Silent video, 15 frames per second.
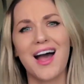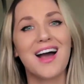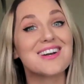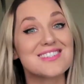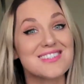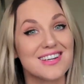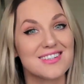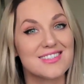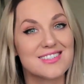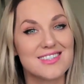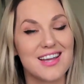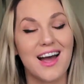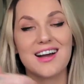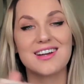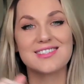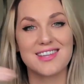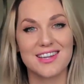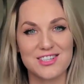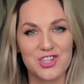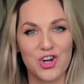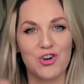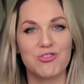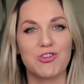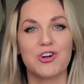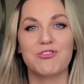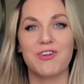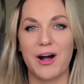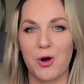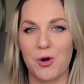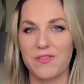Accent over a
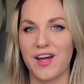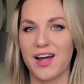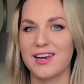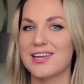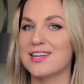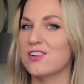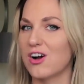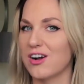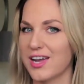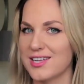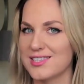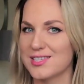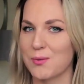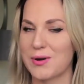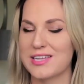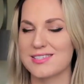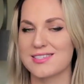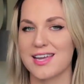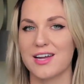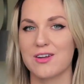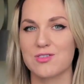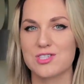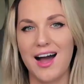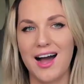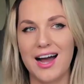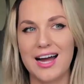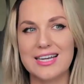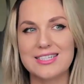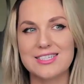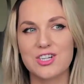vowel that elongates the way it sounds.
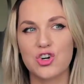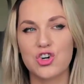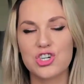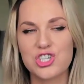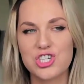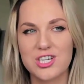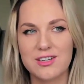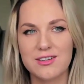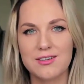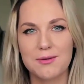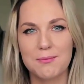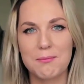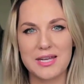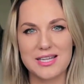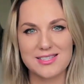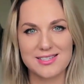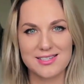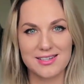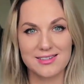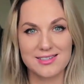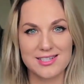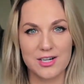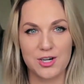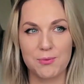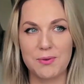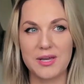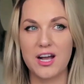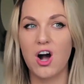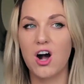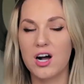And Oshin means little deer
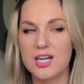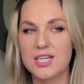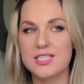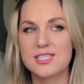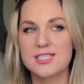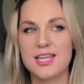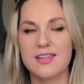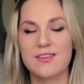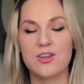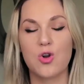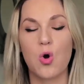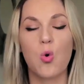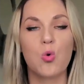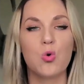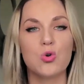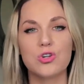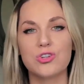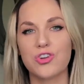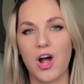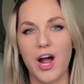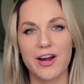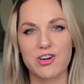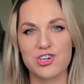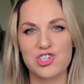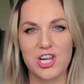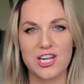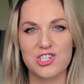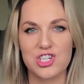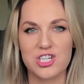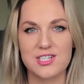because in an old Irish
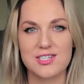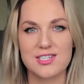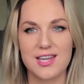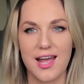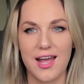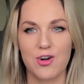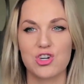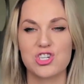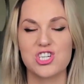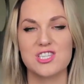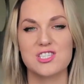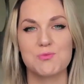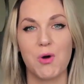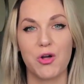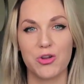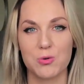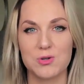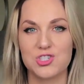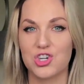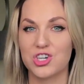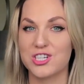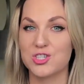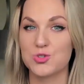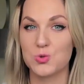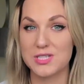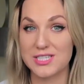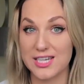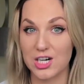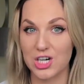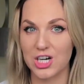legend, Oshin's mother was turned into a
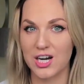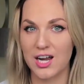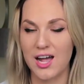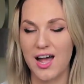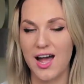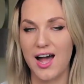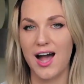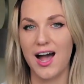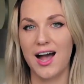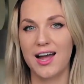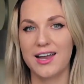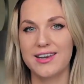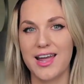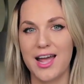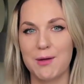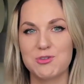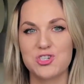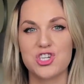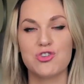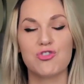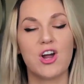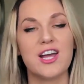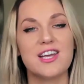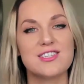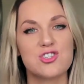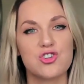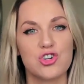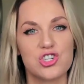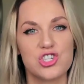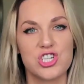deer. And she
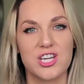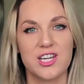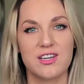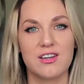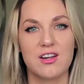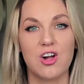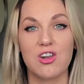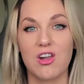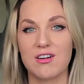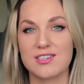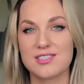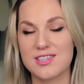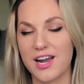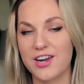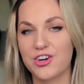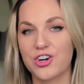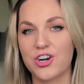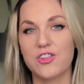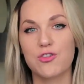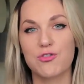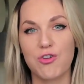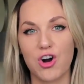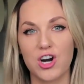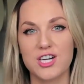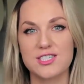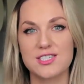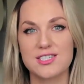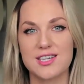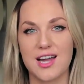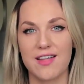raised Oshin alongside her in the
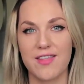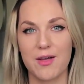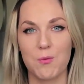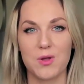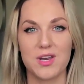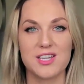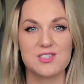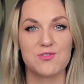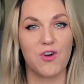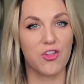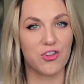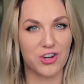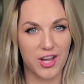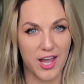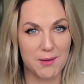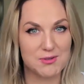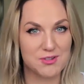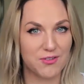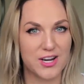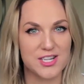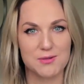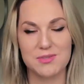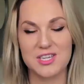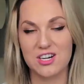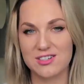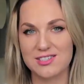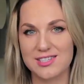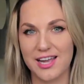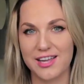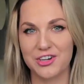forest. And then when his father came to find him
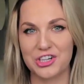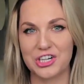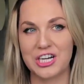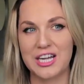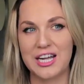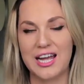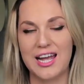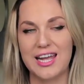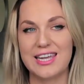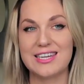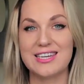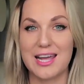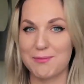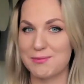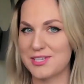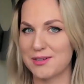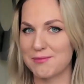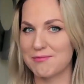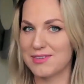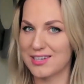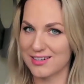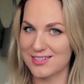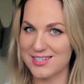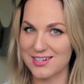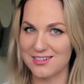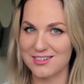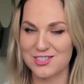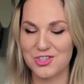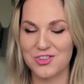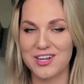years later, he named him Little
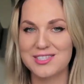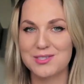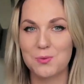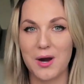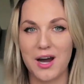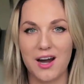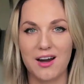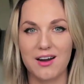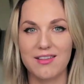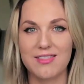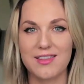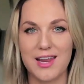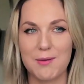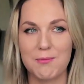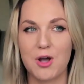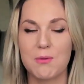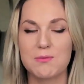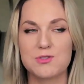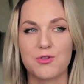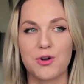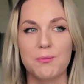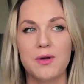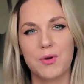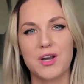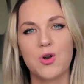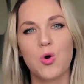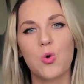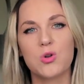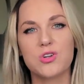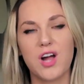Deer. So that's where the name comes from. But in
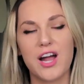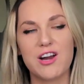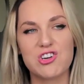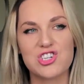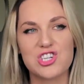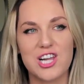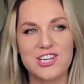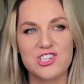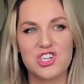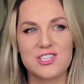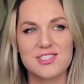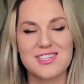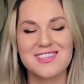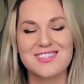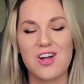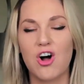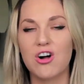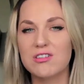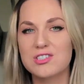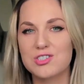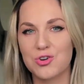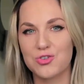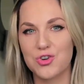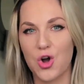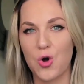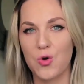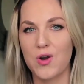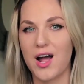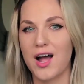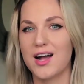old Irish legends, he's also
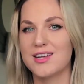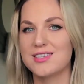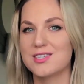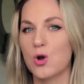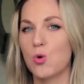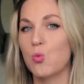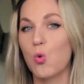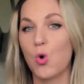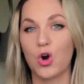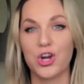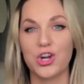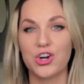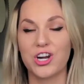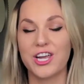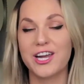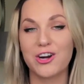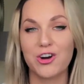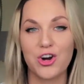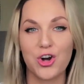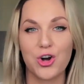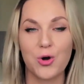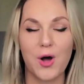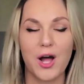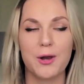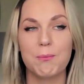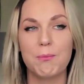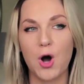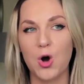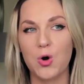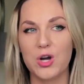known as a warrior hero and a
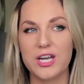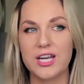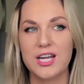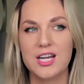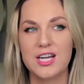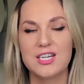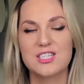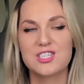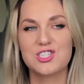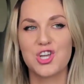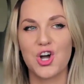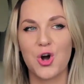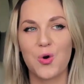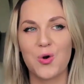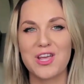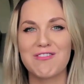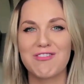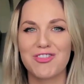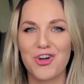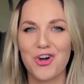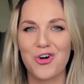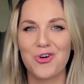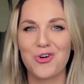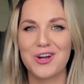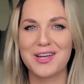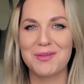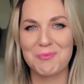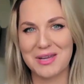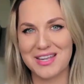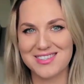poet. So even though
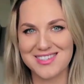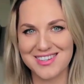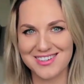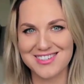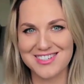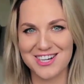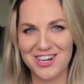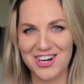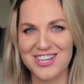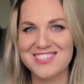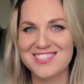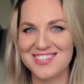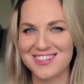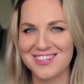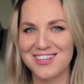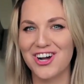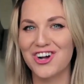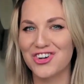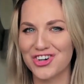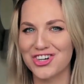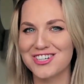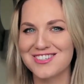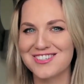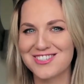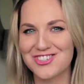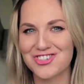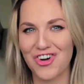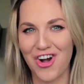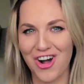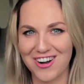it means little deer, it's still a good,
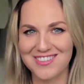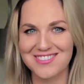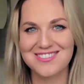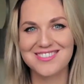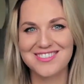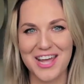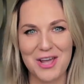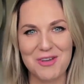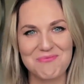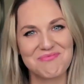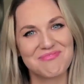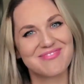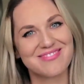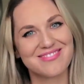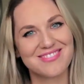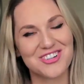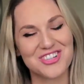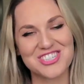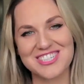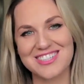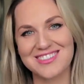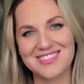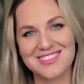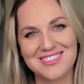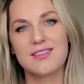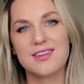strong name, Oshin.